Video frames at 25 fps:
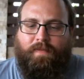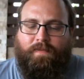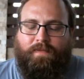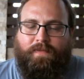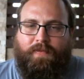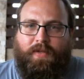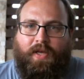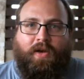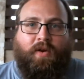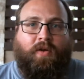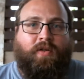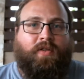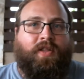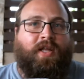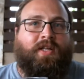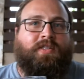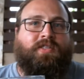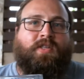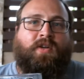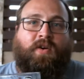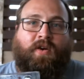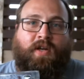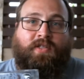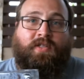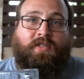Yeah, look,
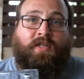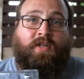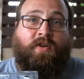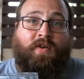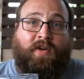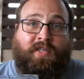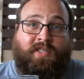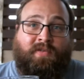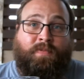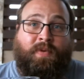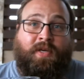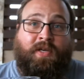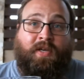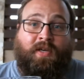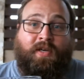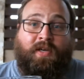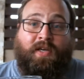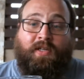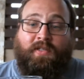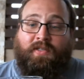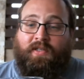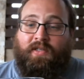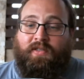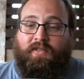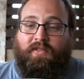it's a nice beer.
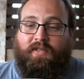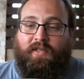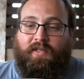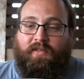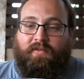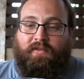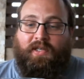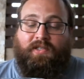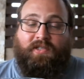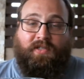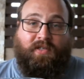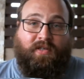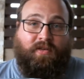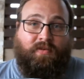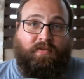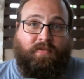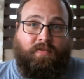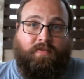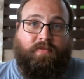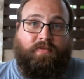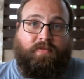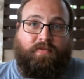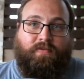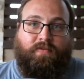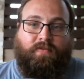It's actually
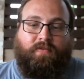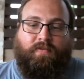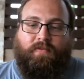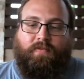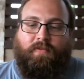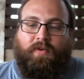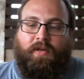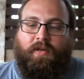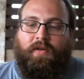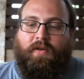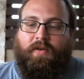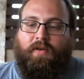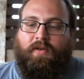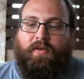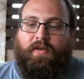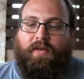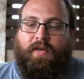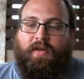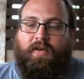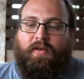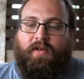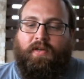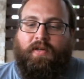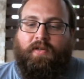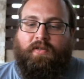really
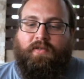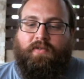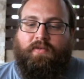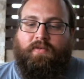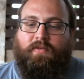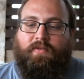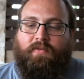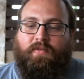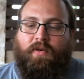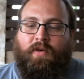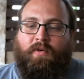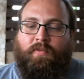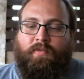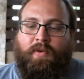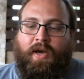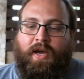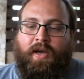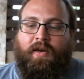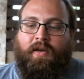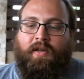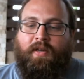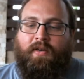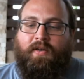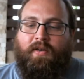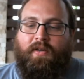it's well
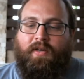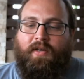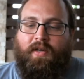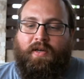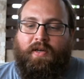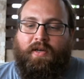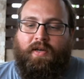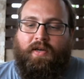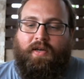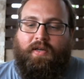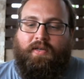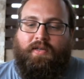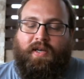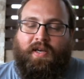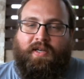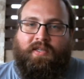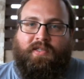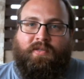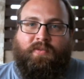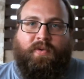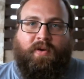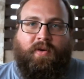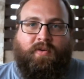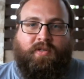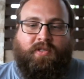made and
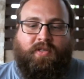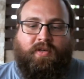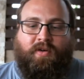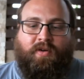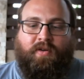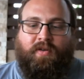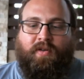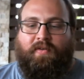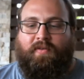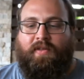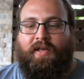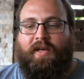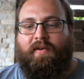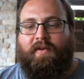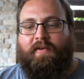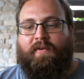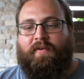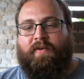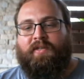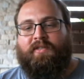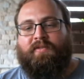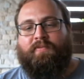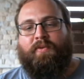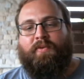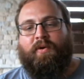tastes well. It's got that
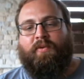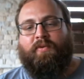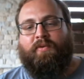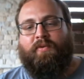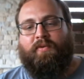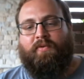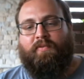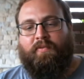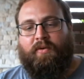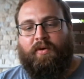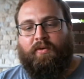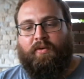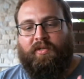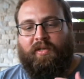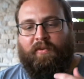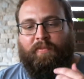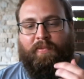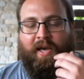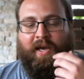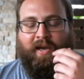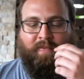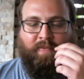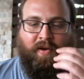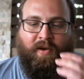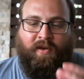nice malty
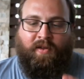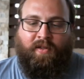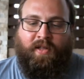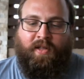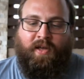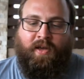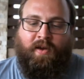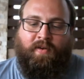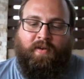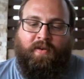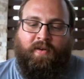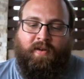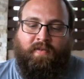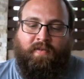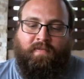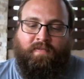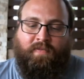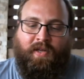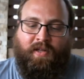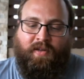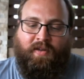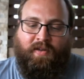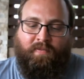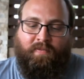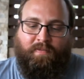backbone there and
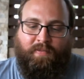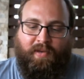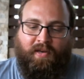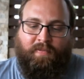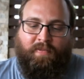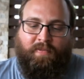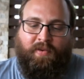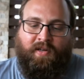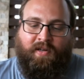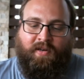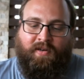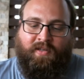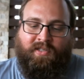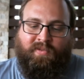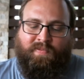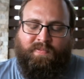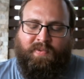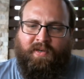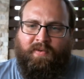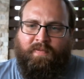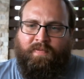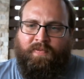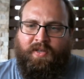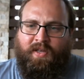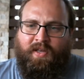a bit of bitterness.
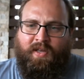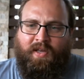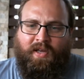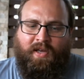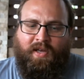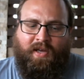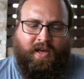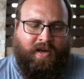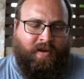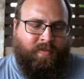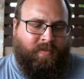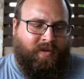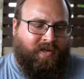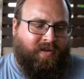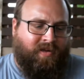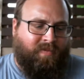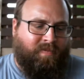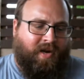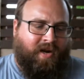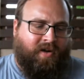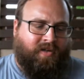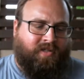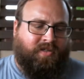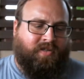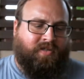But in
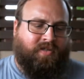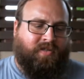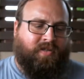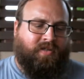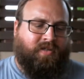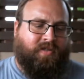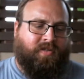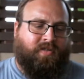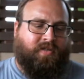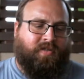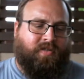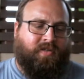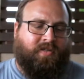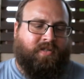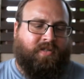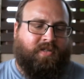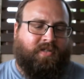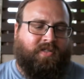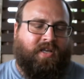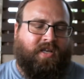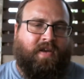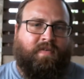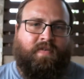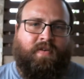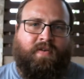comparison to the
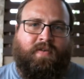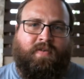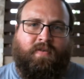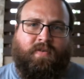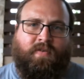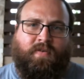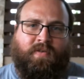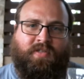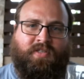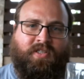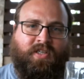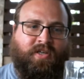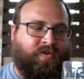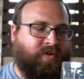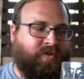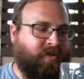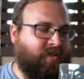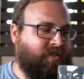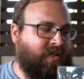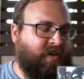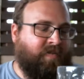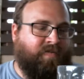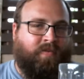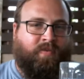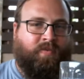7 or the
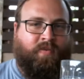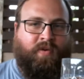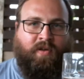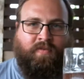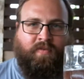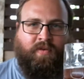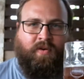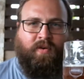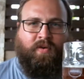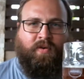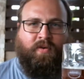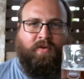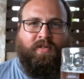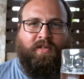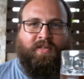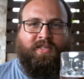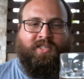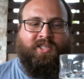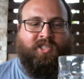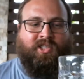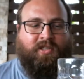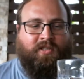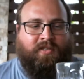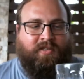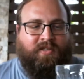Series 7, whatever you call it,
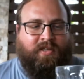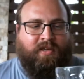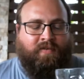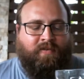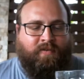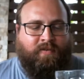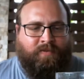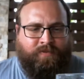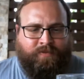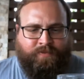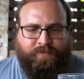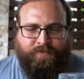Edition 7,